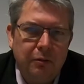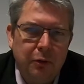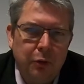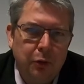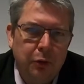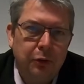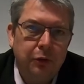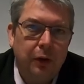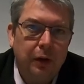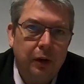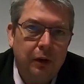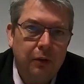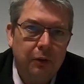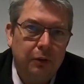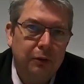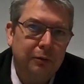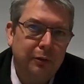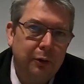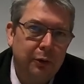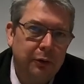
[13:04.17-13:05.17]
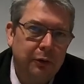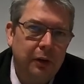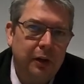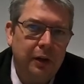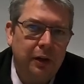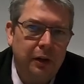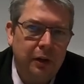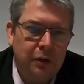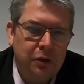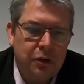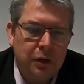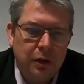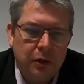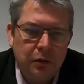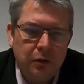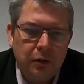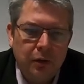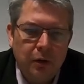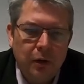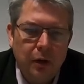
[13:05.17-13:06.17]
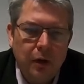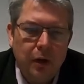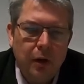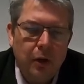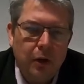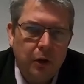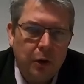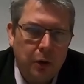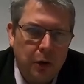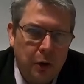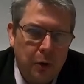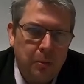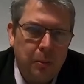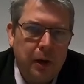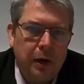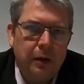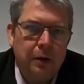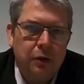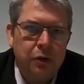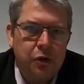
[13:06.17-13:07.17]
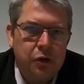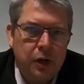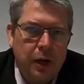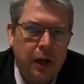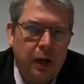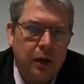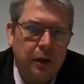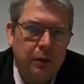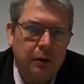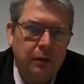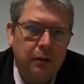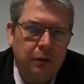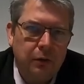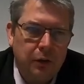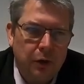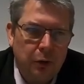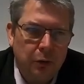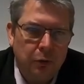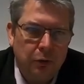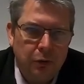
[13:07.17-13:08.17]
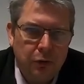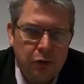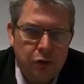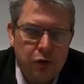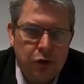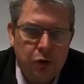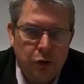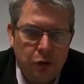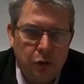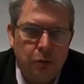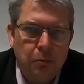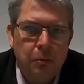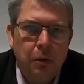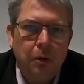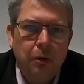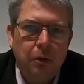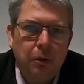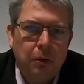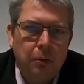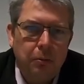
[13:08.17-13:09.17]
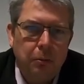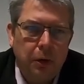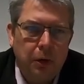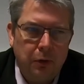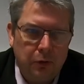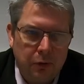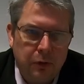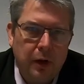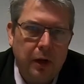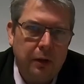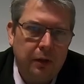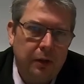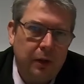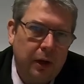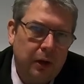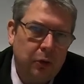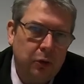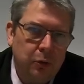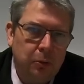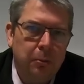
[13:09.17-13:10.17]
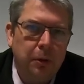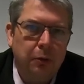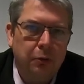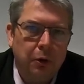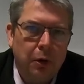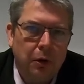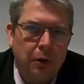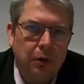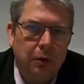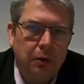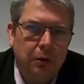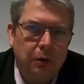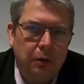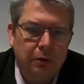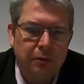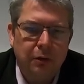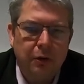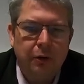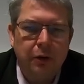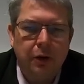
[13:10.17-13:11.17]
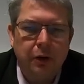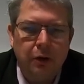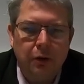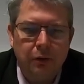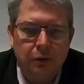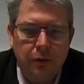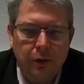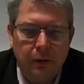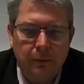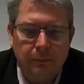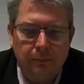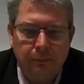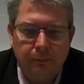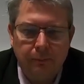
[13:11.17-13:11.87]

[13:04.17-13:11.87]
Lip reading: 14, so 14 digits, go back and check. Don't assume, because then that could be wrong and very costly.